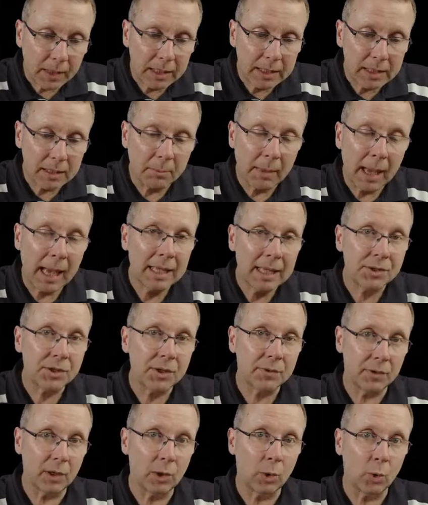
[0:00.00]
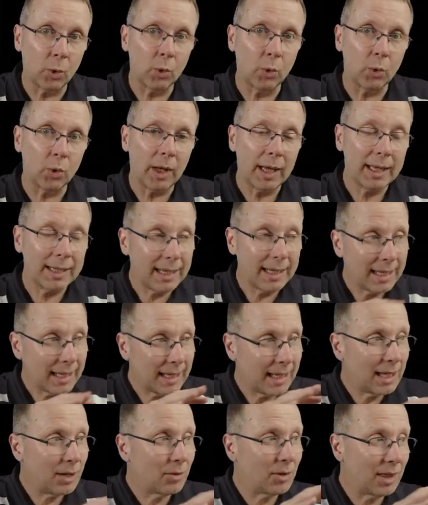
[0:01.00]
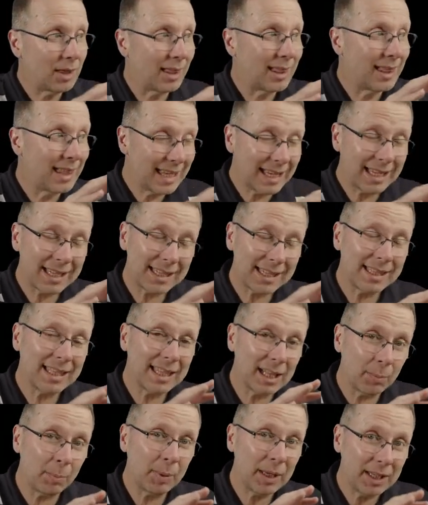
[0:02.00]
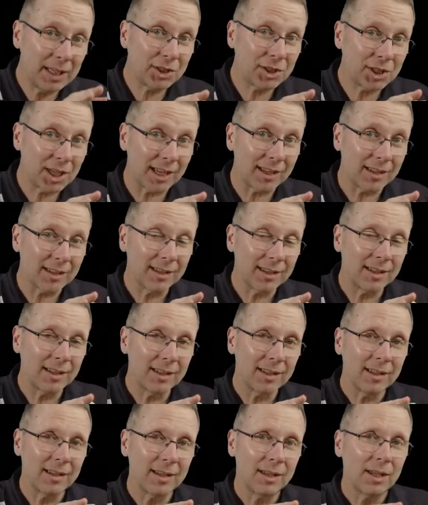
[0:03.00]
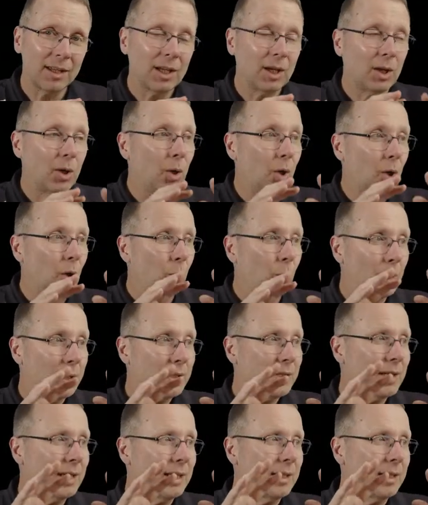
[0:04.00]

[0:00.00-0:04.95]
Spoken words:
demands of the law. And here in this little picture, we're seeing